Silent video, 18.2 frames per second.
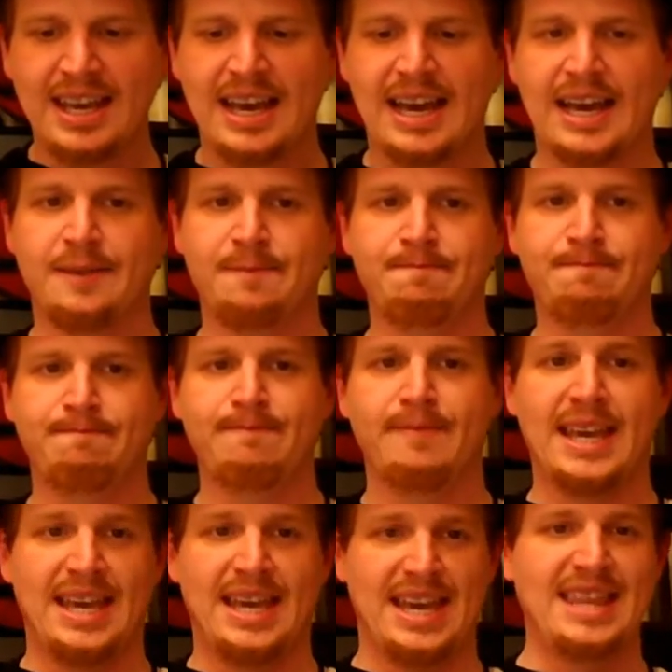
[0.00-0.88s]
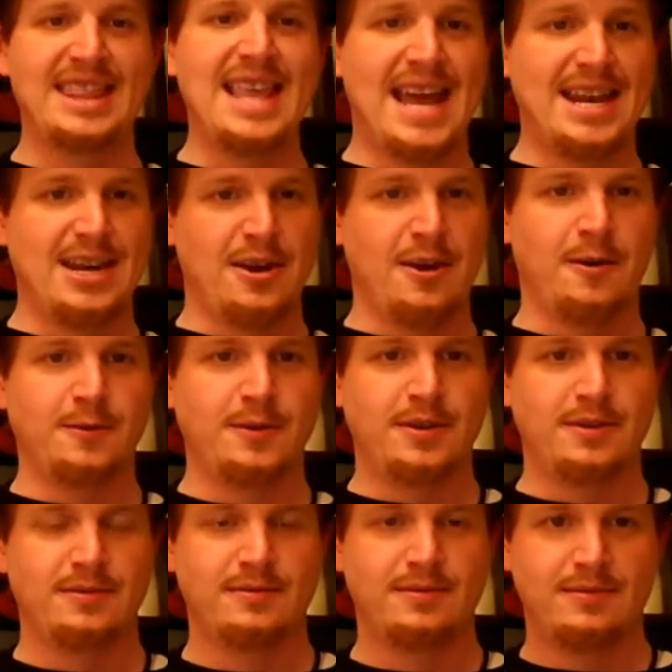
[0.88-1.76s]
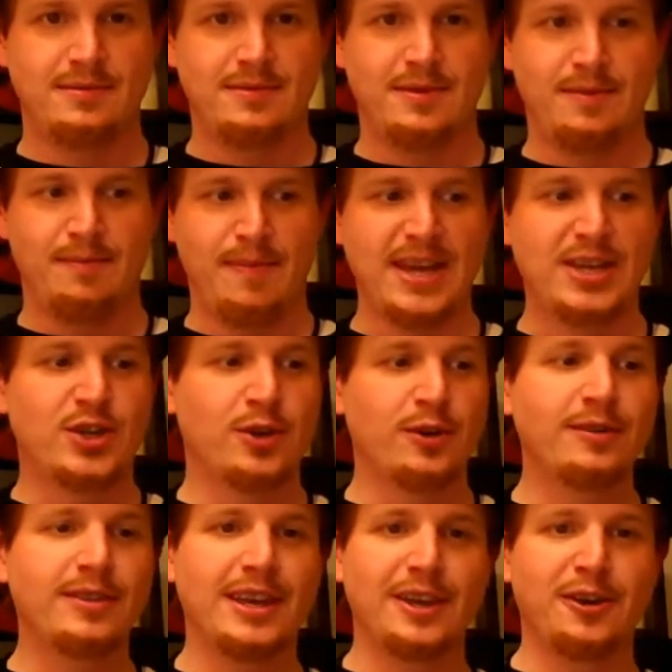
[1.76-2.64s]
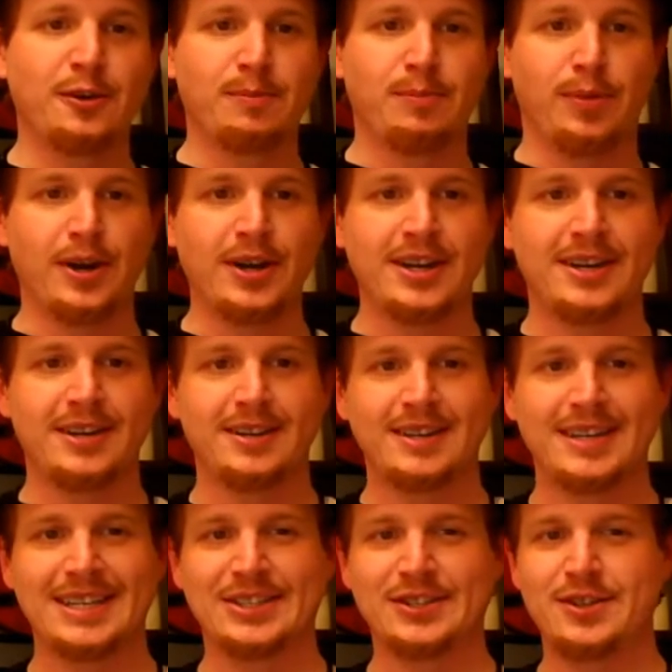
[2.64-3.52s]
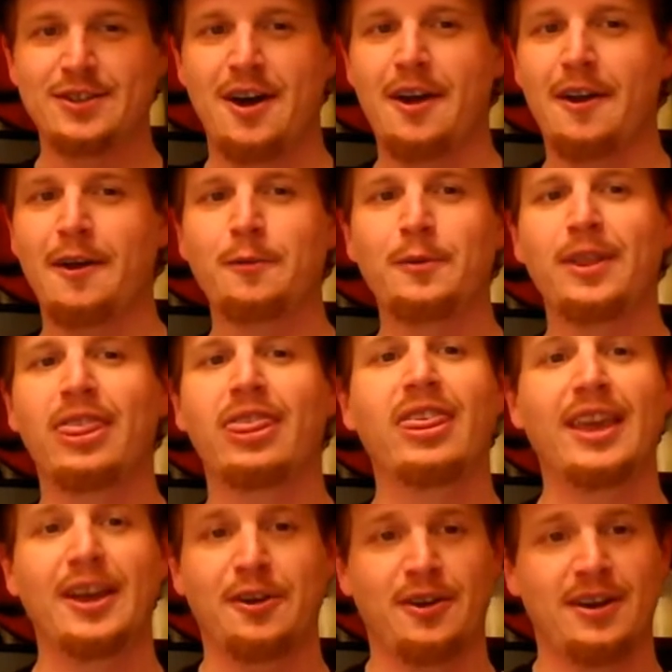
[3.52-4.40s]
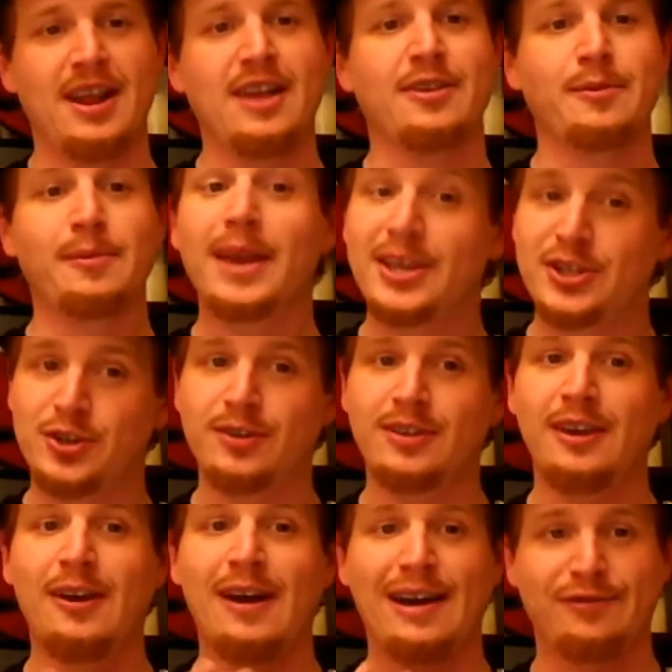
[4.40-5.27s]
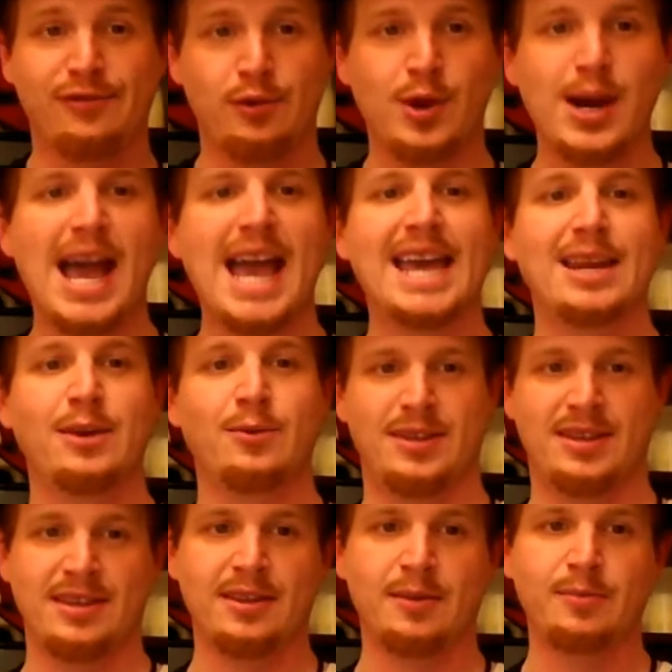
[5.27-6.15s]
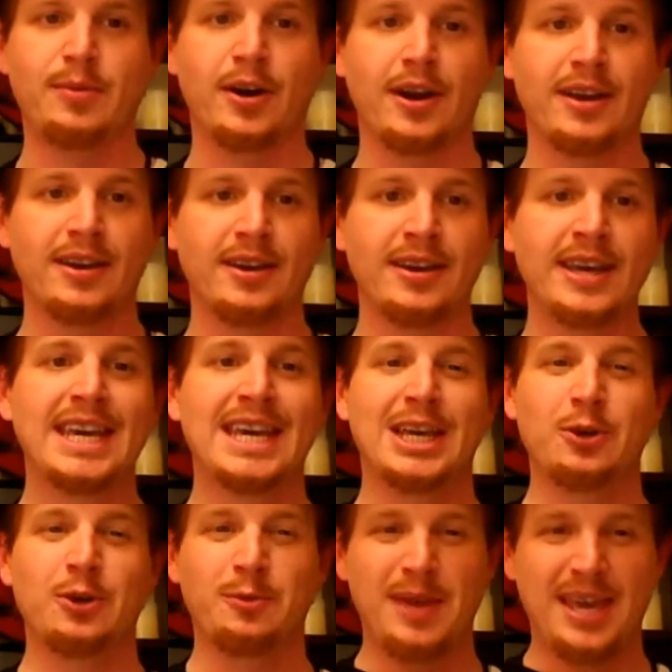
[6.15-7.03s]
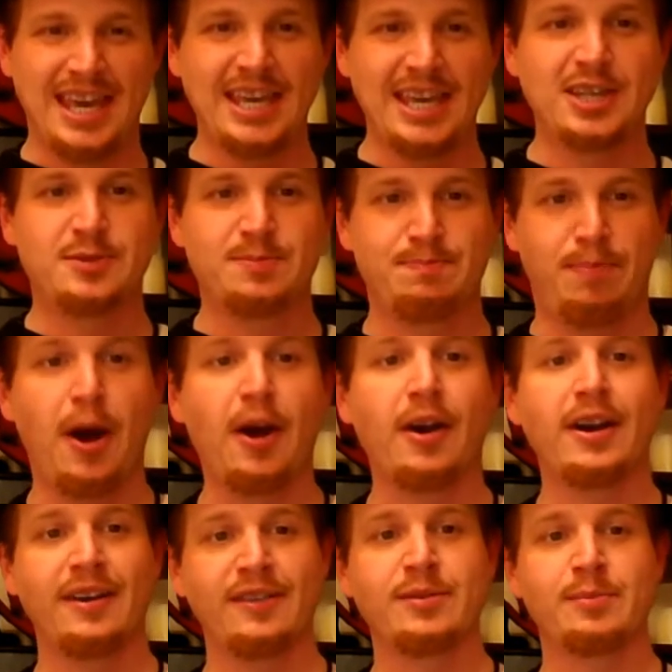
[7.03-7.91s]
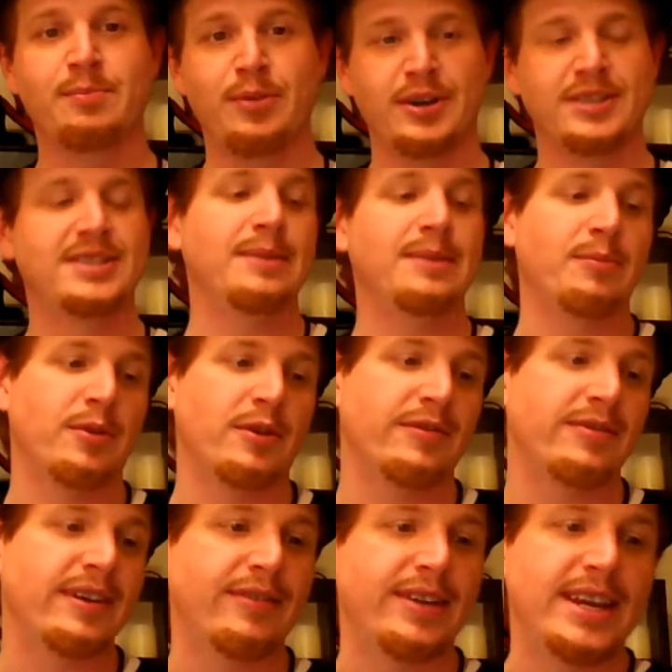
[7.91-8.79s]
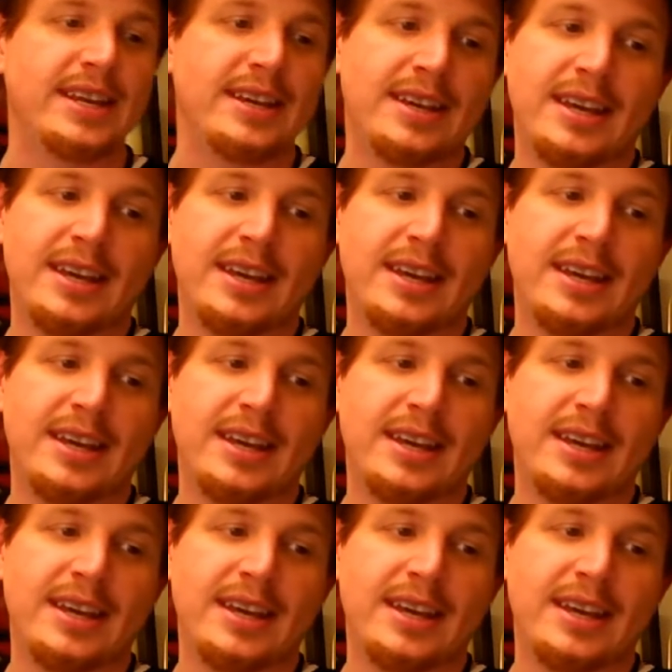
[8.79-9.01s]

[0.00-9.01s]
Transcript: Um, in that note, make sure that your book is not all one thing or another. Make sure that you have variety within the book. You'll make each part of the book seem more vivid.